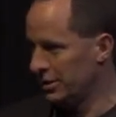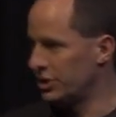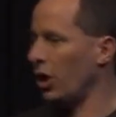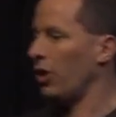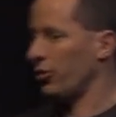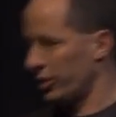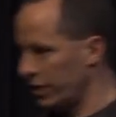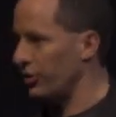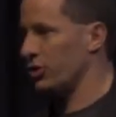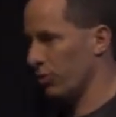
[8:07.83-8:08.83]
to other
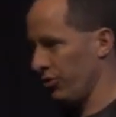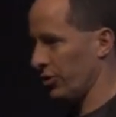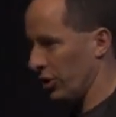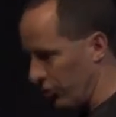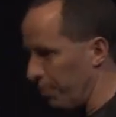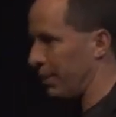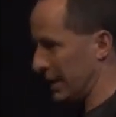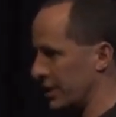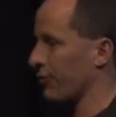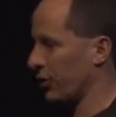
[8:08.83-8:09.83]
individuals. And there's a
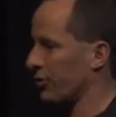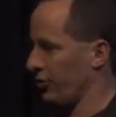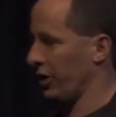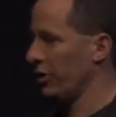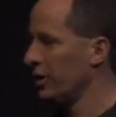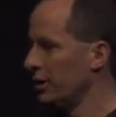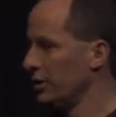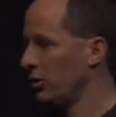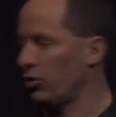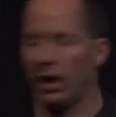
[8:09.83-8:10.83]
big difference there.
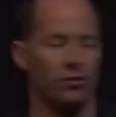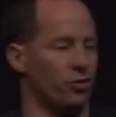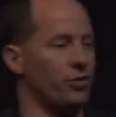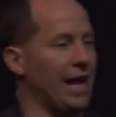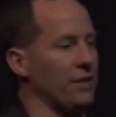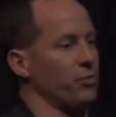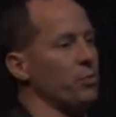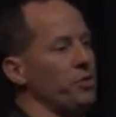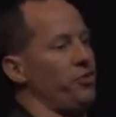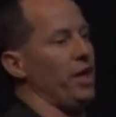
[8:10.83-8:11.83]
Okay, so that's when
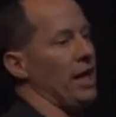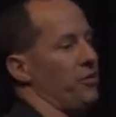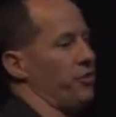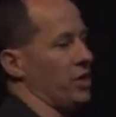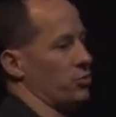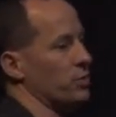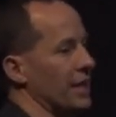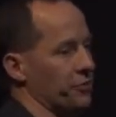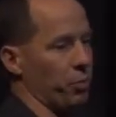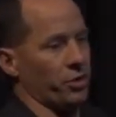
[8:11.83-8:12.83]
we say asexual. And
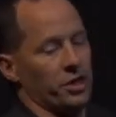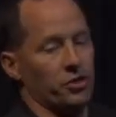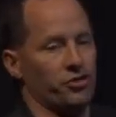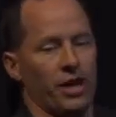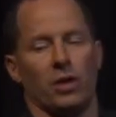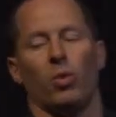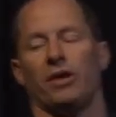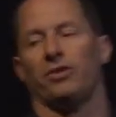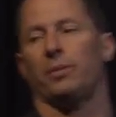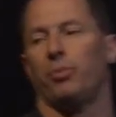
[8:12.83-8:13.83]
that's important to understand. Why
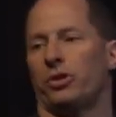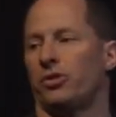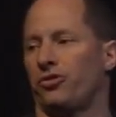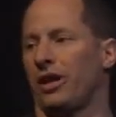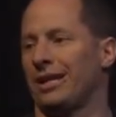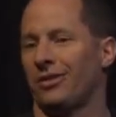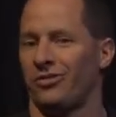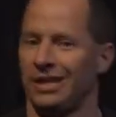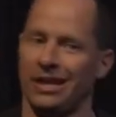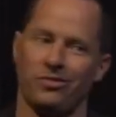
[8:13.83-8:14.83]
is that important to understand? Because
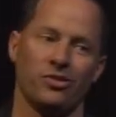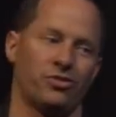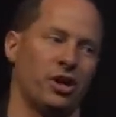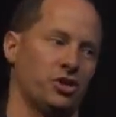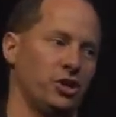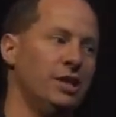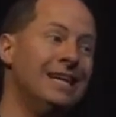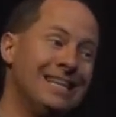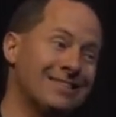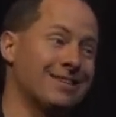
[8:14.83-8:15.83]
today's discussion
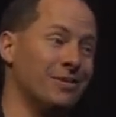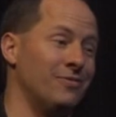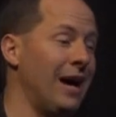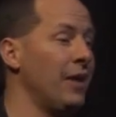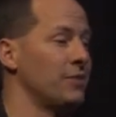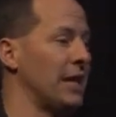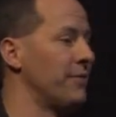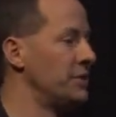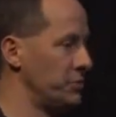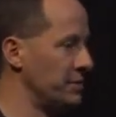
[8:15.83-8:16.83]
is going to involve a lot
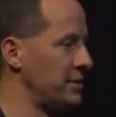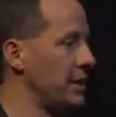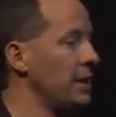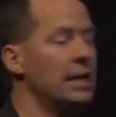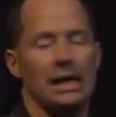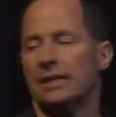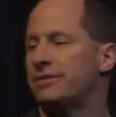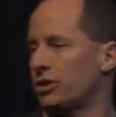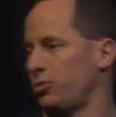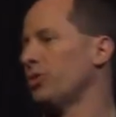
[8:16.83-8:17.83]
of intimacy and
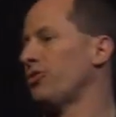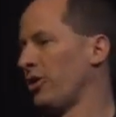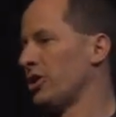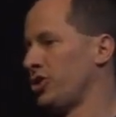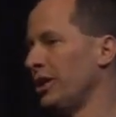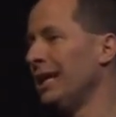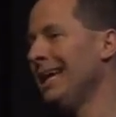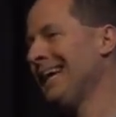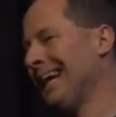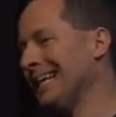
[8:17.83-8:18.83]
sexual discussion.
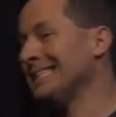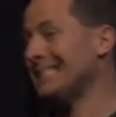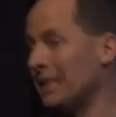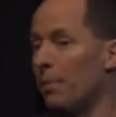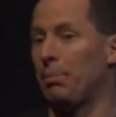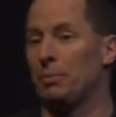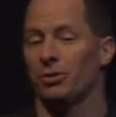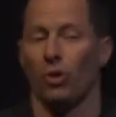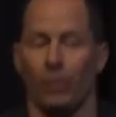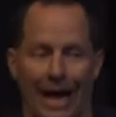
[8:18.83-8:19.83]
And some people
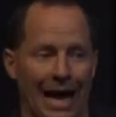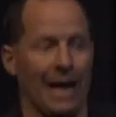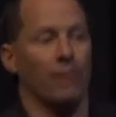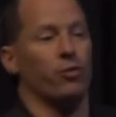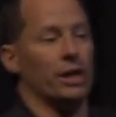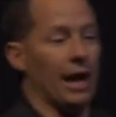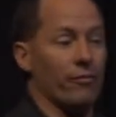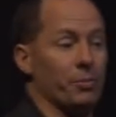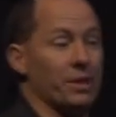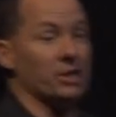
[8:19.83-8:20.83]
don't have what everybody